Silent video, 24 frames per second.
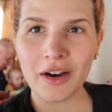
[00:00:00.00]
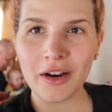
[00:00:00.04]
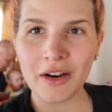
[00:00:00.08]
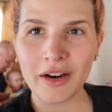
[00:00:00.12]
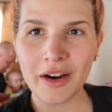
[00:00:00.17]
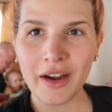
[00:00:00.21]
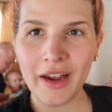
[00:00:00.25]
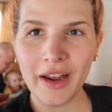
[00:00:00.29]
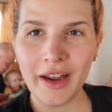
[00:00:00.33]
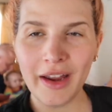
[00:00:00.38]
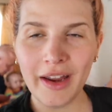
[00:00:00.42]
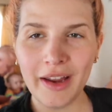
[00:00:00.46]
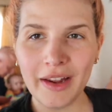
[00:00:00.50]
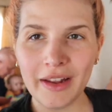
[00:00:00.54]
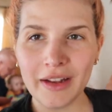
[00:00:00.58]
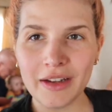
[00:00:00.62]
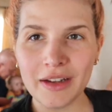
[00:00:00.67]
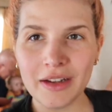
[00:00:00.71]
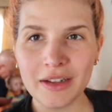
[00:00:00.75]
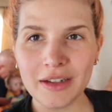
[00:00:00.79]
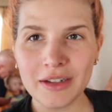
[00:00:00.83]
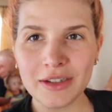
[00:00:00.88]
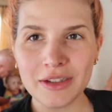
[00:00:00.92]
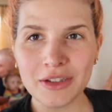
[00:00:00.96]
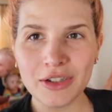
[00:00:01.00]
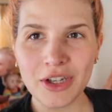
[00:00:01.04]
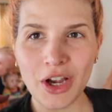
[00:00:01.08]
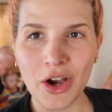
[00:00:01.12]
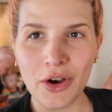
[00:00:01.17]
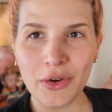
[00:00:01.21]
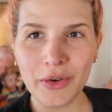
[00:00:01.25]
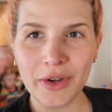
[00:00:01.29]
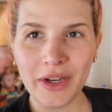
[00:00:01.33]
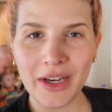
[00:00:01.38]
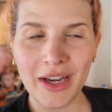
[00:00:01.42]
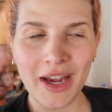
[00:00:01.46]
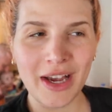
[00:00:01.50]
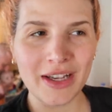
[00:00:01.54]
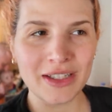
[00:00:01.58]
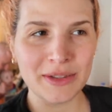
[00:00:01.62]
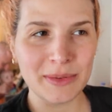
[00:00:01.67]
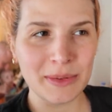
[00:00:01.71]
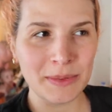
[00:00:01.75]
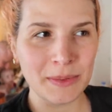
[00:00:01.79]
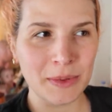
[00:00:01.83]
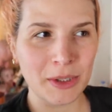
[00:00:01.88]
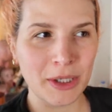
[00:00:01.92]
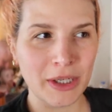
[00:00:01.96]
All right, Joey
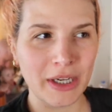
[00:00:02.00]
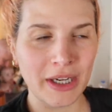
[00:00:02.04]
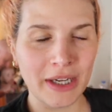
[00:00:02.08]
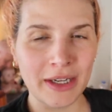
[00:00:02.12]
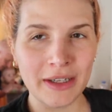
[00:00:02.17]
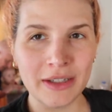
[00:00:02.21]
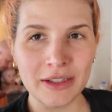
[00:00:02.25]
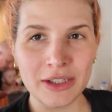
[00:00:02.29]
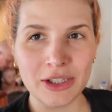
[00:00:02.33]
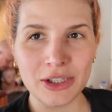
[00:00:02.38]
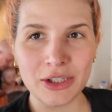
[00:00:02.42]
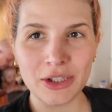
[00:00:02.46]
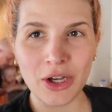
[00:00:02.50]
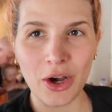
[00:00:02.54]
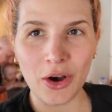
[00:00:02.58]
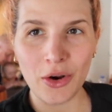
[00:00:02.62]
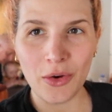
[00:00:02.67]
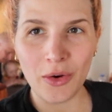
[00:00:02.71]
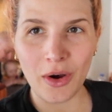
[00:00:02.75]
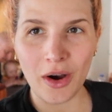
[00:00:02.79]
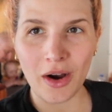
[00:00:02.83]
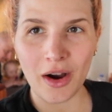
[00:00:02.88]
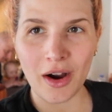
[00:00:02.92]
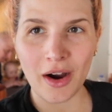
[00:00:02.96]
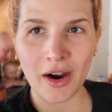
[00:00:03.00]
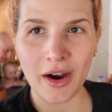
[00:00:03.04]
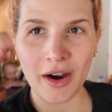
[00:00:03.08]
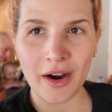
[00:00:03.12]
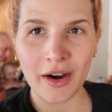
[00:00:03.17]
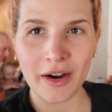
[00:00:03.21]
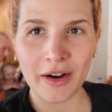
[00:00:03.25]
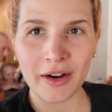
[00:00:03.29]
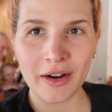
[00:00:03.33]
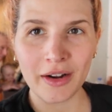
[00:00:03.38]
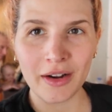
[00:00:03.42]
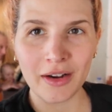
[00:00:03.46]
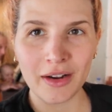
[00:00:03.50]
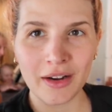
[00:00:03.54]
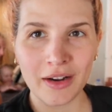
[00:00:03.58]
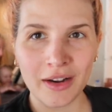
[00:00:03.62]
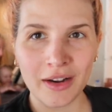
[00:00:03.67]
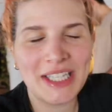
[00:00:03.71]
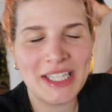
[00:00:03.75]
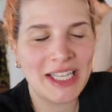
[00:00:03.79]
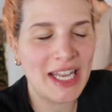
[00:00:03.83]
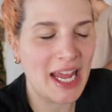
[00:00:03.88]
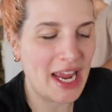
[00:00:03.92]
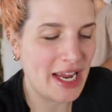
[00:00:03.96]
has been working so hard.
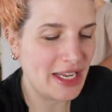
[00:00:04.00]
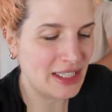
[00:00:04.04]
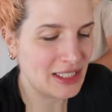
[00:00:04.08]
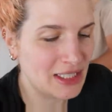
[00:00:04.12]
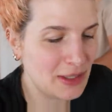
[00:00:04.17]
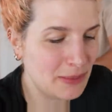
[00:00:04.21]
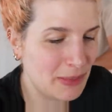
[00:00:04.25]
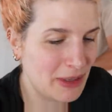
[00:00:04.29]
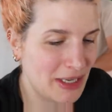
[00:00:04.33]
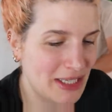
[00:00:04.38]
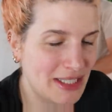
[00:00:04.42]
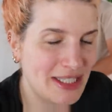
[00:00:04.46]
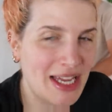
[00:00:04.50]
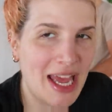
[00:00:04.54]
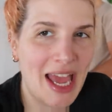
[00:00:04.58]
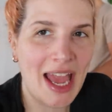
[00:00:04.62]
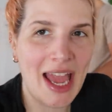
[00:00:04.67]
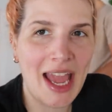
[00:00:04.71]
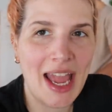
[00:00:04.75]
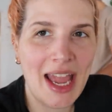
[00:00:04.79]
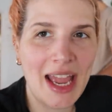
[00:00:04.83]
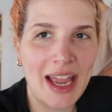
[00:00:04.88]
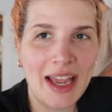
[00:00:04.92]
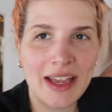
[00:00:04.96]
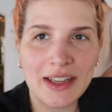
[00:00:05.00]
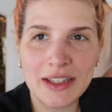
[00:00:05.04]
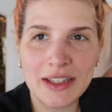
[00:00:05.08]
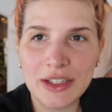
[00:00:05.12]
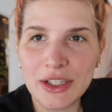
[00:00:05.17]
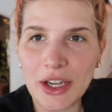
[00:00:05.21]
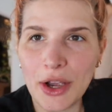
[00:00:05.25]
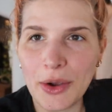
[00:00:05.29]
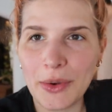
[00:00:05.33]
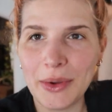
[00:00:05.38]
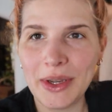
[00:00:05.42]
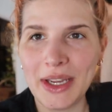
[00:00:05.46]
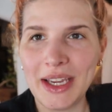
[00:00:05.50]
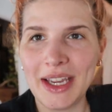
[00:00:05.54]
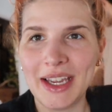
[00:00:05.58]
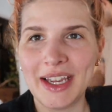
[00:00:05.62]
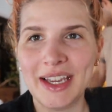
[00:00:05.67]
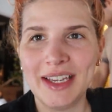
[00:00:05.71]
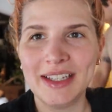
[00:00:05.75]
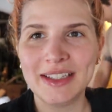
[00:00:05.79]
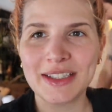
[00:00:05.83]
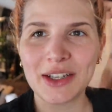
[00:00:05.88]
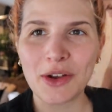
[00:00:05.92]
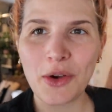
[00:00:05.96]
Today is the big day. Joey
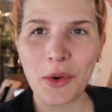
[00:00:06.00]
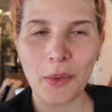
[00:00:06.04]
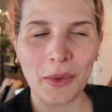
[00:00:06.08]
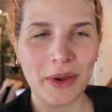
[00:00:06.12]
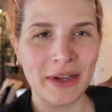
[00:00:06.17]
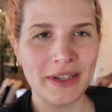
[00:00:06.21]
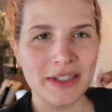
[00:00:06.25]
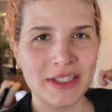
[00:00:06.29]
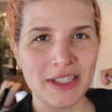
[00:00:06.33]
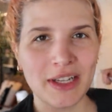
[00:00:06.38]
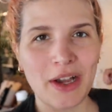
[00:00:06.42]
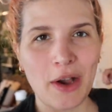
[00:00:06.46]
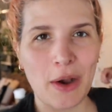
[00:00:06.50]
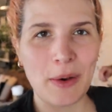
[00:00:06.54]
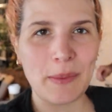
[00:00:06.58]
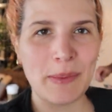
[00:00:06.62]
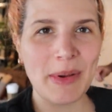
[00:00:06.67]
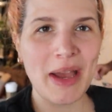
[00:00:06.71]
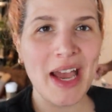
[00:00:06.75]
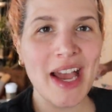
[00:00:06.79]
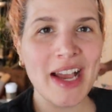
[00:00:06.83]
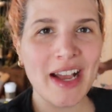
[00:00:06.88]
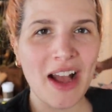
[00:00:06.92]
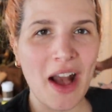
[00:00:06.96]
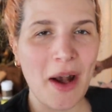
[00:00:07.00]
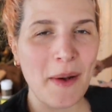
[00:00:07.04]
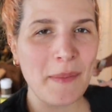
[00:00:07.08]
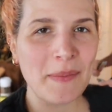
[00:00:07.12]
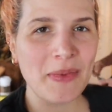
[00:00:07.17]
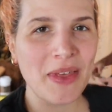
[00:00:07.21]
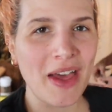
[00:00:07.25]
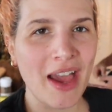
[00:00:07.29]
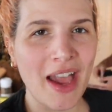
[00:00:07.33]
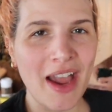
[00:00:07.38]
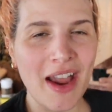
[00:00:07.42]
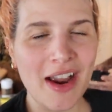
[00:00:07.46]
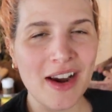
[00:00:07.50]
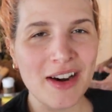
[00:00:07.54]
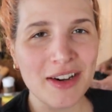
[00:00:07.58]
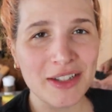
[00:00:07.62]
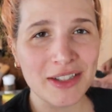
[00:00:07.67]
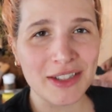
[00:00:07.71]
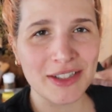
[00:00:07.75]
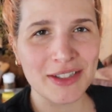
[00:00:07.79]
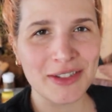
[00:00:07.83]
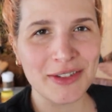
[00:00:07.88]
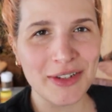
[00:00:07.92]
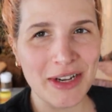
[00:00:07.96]
is going to go pick up the
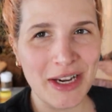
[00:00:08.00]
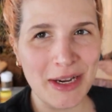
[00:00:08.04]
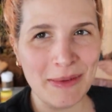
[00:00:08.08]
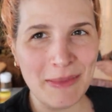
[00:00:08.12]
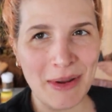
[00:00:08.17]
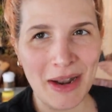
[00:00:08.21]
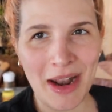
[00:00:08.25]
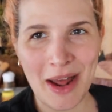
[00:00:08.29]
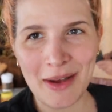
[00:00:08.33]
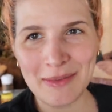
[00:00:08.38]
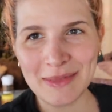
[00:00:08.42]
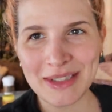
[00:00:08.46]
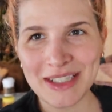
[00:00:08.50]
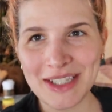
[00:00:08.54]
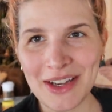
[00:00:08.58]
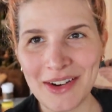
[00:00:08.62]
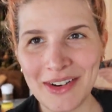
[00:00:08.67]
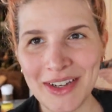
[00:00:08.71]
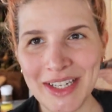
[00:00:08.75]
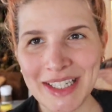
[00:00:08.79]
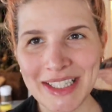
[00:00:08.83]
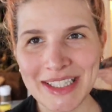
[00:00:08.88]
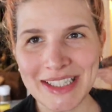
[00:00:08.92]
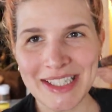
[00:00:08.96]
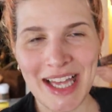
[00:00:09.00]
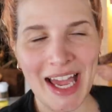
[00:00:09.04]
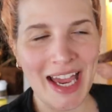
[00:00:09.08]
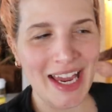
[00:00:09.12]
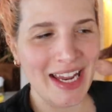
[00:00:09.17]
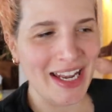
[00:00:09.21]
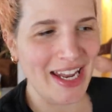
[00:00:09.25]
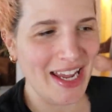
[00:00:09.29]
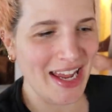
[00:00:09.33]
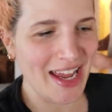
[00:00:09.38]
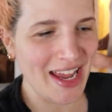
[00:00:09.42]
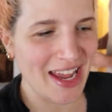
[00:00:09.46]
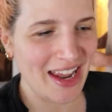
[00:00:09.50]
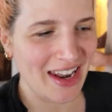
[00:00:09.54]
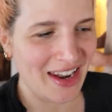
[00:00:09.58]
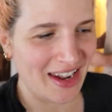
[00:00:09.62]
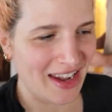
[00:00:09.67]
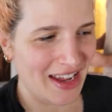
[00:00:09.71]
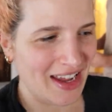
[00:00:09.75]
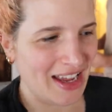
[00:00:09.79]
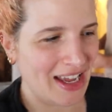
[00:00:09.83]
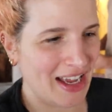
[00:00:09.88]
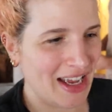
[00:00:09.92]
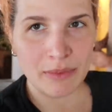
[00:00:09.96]
Airstream and I'm so
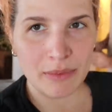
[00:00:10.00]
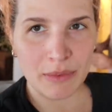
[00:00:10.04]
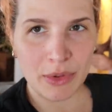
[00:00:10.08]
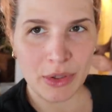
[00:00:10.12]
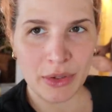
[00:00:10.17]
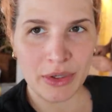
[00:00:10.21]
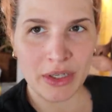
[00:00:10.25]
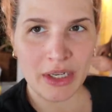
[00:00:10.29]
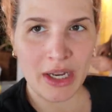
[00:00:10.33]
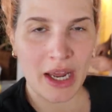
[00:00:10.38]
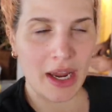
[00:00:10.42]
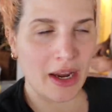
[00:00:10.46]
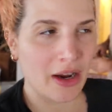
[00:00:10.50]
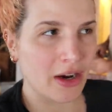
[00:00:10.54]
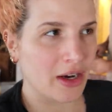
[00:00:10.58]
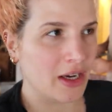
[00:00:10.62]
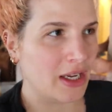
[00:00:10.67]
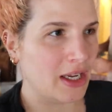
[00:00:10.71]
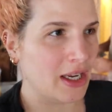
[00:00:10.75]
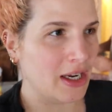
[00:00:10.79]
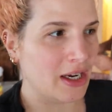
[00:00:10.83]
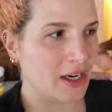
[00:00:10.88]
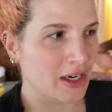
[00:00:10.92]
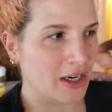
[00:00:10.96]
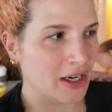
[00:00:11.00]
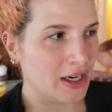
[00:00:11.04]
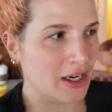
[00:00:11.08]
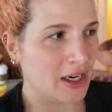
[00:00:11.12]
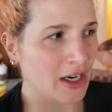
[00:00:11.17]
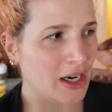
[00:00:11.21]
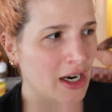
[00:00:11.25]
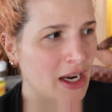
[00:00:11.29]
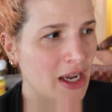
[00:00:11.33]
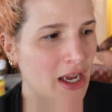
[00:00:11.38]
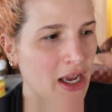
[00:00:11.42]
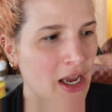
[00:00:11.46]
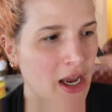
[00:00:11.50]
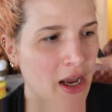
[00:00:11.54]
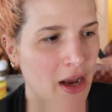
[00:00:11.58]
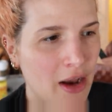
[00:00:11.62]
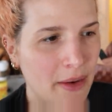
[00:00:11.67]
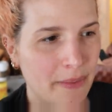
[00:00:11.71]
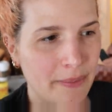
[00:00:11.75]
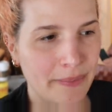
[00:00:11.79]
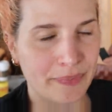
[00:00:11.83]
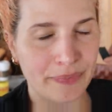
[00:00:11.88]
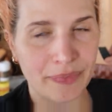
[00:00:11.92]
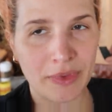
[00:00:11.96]
excited. Moon and I are here
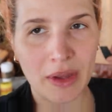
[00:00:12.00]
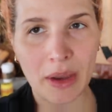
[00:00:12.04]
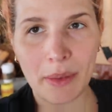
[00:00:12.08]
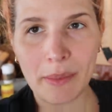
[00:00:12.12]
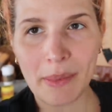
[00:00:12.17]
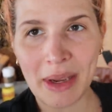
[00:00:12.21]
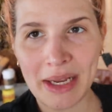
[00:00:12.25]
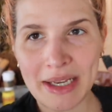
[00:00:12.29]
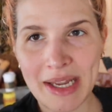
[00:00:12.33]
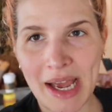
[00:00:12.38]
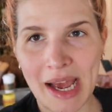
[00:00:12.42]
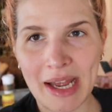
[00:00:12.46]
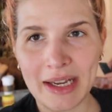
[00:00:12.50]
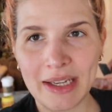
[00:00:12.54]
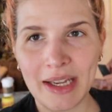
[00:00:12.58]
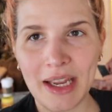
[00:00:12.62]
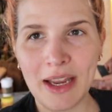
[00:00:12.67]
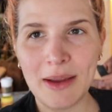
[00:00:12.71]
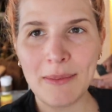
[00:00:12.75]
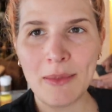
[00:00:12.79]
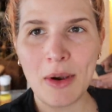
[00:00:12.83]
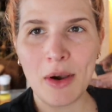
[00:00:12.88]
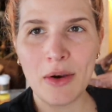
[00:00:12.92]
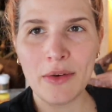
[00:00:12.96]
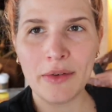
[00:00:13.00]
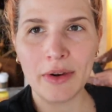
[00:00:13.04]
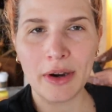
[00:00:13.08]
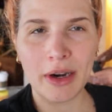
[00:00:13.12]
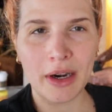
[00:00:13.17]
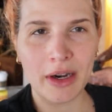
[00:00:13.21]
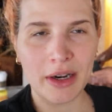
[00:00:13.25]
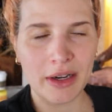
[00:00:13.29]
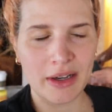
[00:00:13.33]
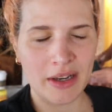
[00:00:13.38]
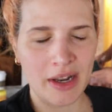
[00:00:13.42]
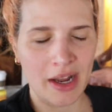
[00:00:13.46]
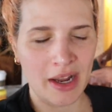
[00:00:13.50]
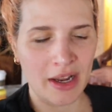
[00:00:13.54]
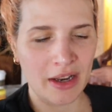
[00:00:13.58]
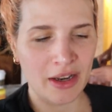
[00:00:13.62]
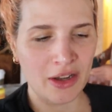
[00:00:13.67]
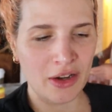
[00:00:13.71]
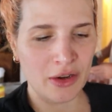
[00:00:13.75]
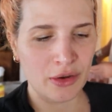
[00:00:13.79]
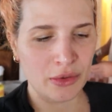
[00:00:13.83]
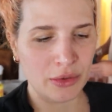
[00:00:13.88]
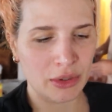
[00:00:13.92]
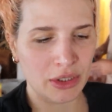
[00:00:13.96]
my dad came over,
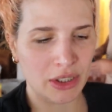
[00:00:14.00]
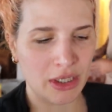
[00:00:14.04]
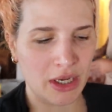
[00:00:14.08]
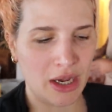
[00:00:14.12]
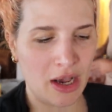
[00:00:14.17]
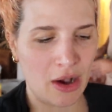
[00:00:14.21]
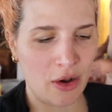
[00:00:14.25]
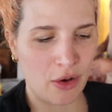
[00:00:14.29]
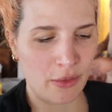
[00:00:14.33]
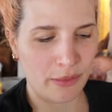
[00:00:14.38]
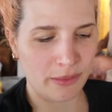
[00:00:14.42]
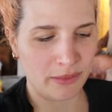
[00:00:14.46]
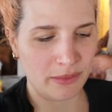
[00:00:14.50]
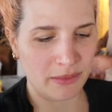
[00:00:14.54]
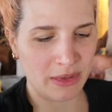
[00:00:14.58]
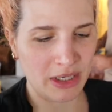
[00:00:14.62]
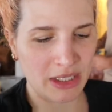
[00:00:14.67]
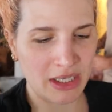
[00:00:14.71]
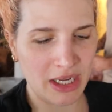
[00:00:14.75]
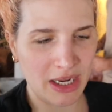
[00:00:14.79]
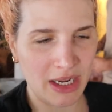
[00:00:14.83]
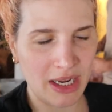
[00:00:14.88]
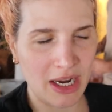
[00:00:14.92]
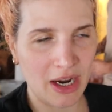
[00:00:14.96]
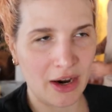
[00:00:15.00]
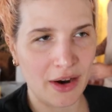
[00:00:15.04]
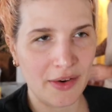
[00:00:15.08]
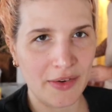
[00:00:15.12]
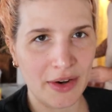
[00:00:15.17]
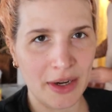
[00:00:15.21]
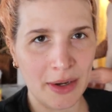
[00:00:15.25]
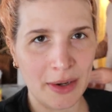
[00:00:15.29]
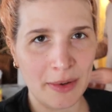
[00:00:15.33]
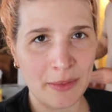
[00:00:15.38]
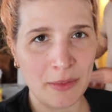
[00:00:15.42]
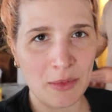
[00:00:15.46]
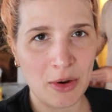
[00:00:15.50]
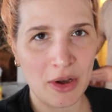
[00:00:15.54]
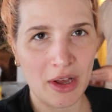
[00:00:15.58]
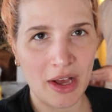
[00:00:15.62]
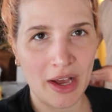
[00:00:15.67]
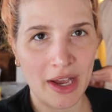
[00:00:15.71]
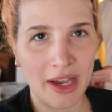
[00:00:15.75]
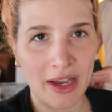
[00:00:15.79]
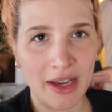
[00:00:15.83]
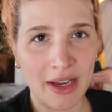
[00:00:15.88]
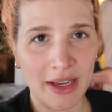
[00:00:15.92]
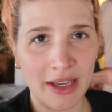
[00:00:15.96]
Nanu, to help me take care of him while
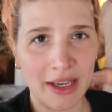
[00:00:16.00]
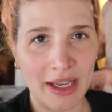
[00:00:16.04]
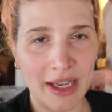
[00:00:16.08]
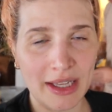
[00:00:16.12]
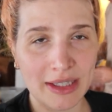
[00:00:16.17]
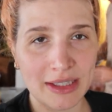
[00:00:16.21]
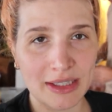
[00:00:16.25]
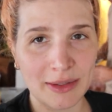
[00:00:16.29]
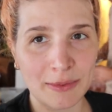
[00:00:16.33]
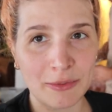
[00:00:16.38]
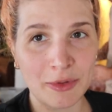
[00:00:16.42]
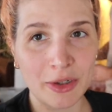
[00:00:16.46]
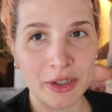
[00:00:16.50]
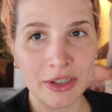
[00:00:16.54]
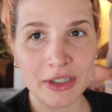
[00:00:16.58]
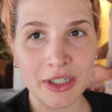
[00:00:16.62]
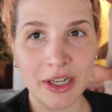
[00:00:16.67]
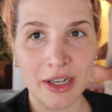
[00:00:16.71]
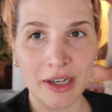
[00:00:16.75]
I get some work